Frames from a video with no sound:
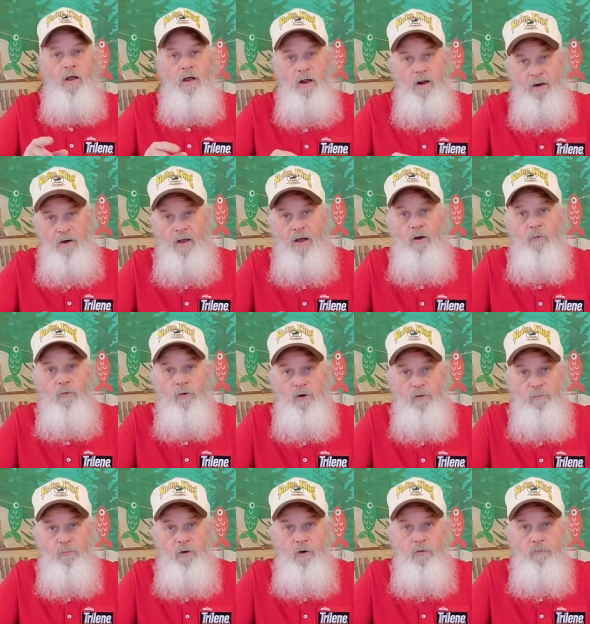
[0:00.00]
And now we're into
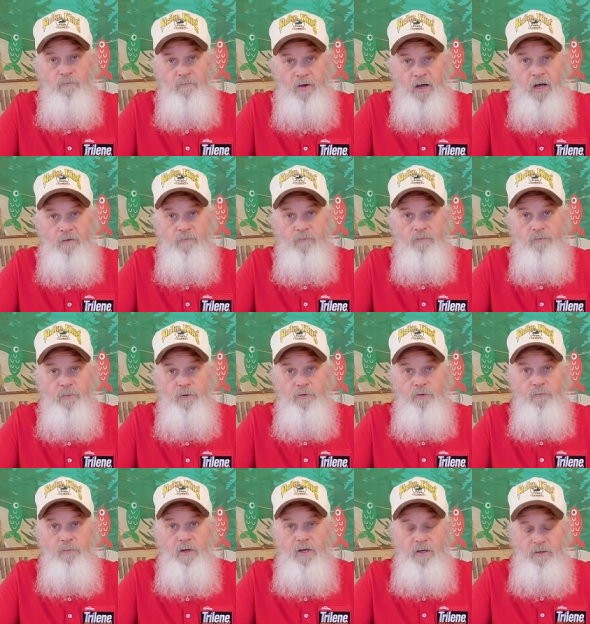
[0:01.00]
part five of
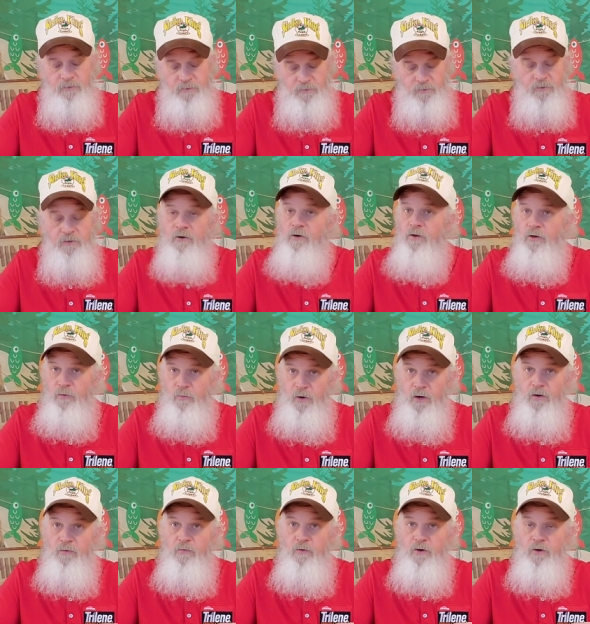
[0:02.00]
Spinner Baits. You
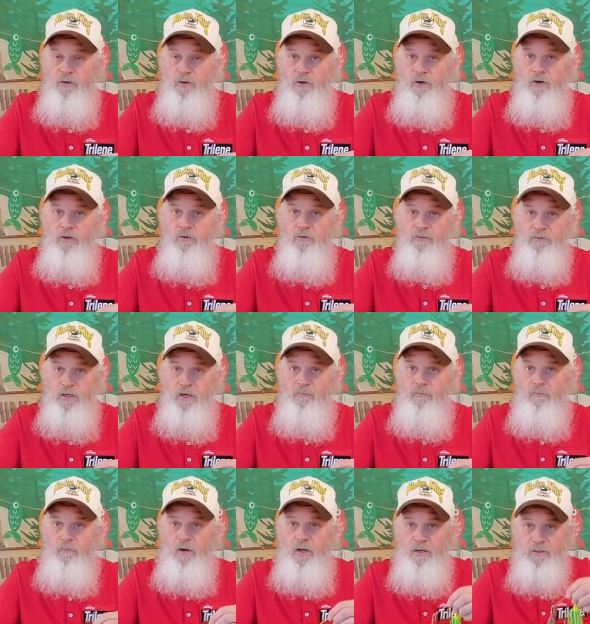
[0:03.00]
ready, running Guns? Time for
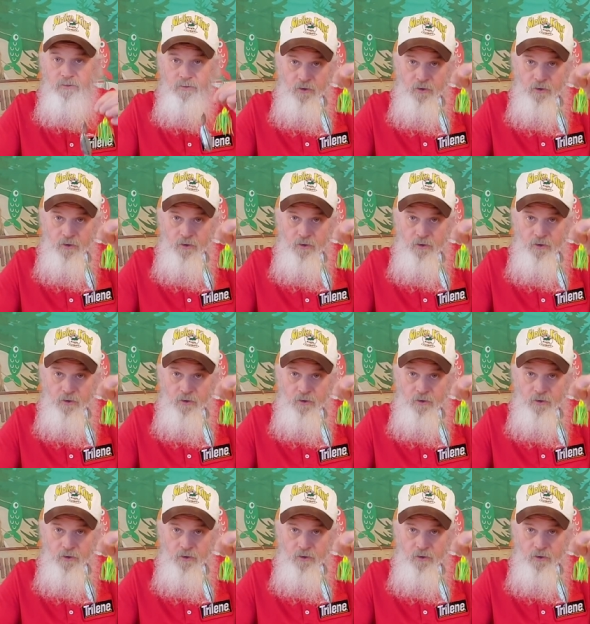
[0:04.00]
blast